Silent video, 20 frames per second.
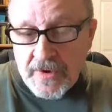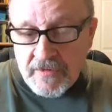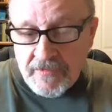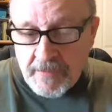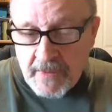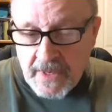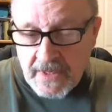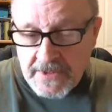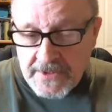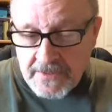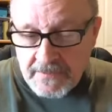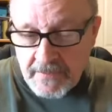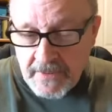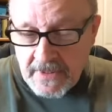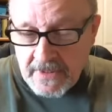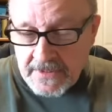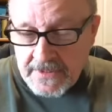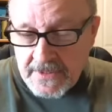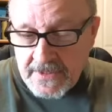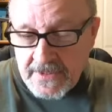of
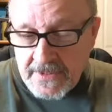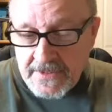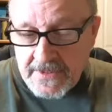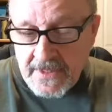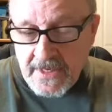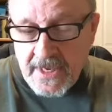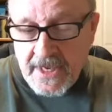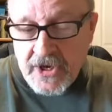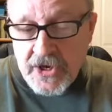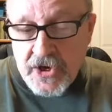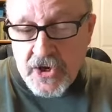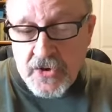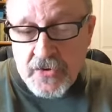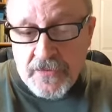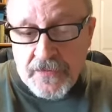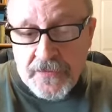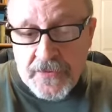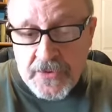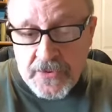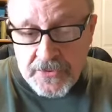possibilities, a new
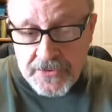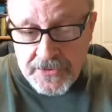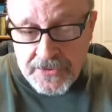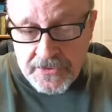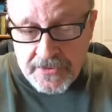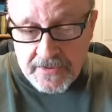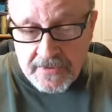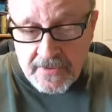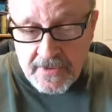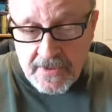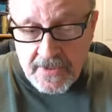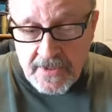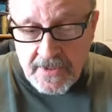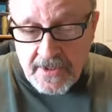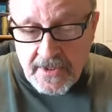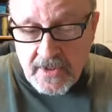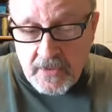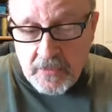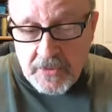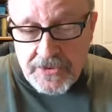future,
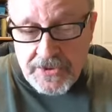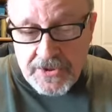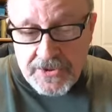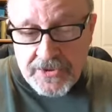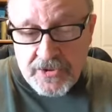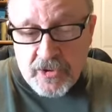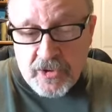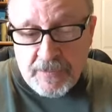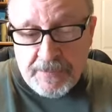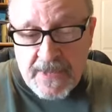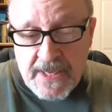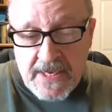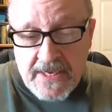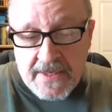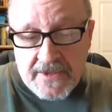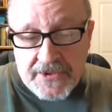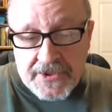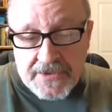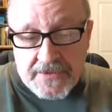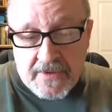which is to be
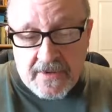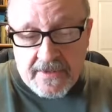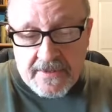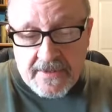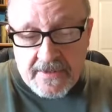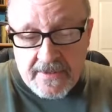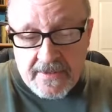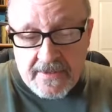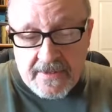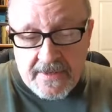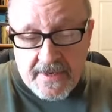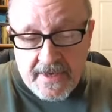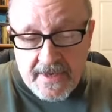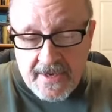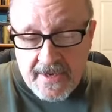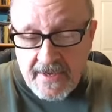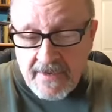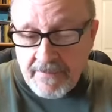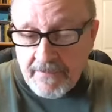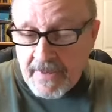constructed
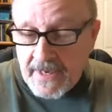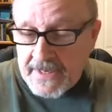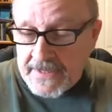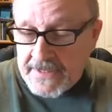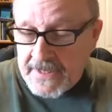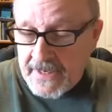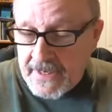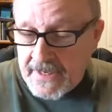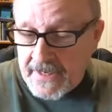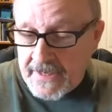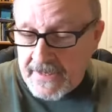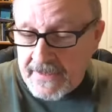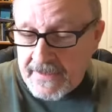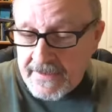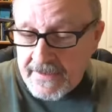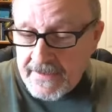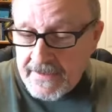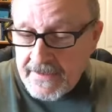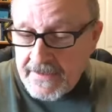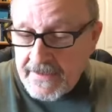day by day.
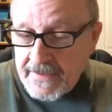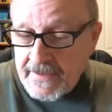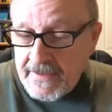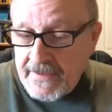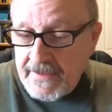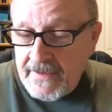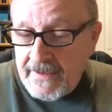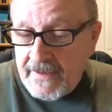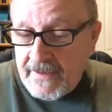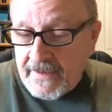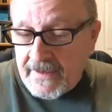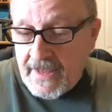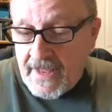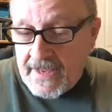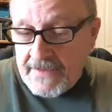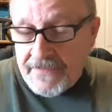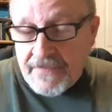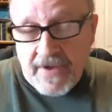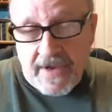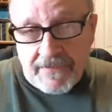
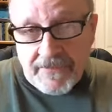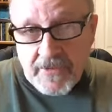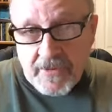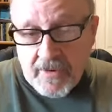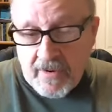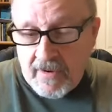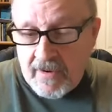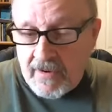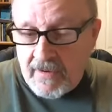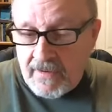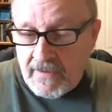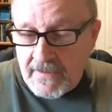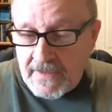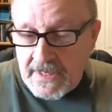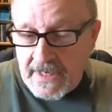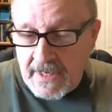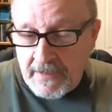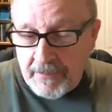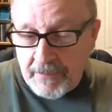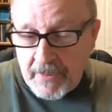Life, after all,
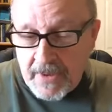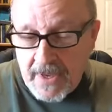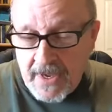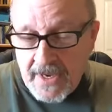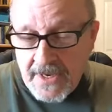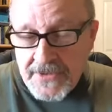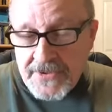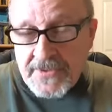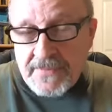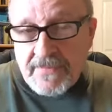implies